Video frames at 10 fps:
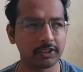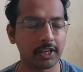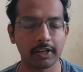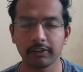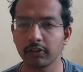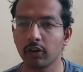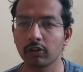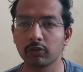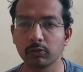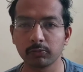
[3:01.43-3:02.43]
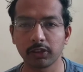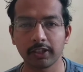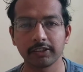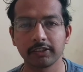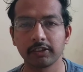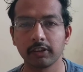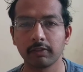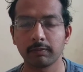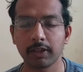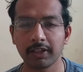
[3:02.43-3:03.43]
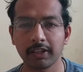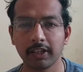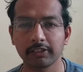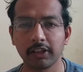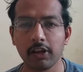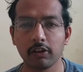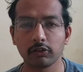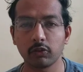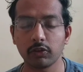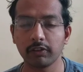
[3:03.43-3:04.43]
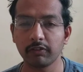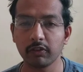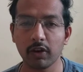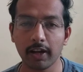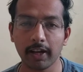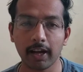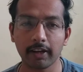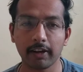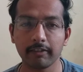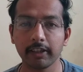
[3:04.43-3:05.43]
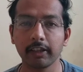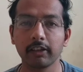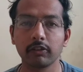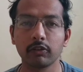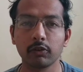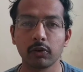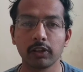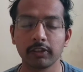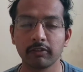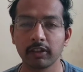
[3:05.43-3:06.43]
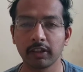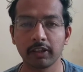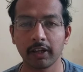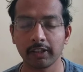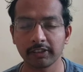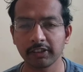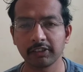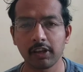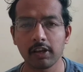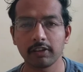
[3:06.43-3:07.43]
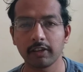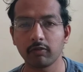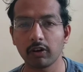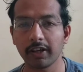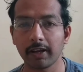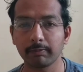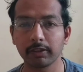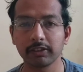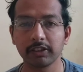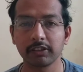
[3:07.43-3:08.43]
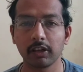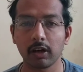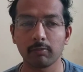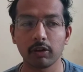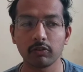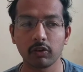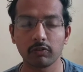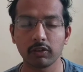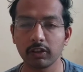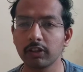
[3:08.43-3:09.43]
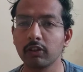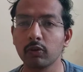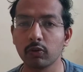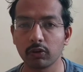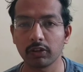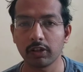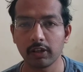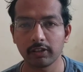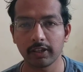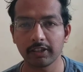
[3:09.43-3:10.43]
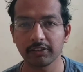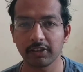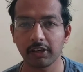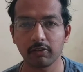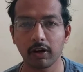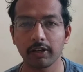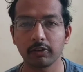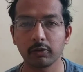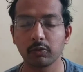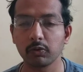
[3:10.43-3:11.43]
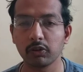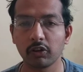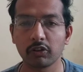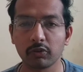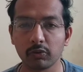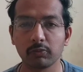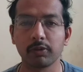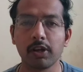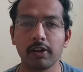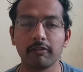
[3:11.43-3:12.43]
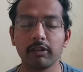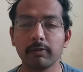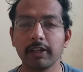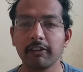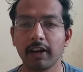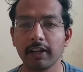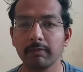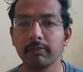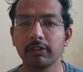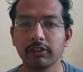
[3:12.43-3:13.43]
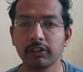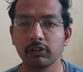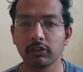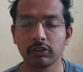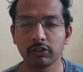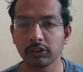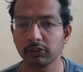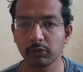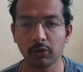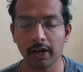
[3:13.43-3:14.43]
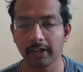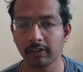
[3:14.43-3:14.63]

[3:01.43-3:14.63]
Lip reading: AC and your room size is pretty less. So if you are having a dual inverter ACs, then what happens is the amount of load that is required to cool your room will be divided between these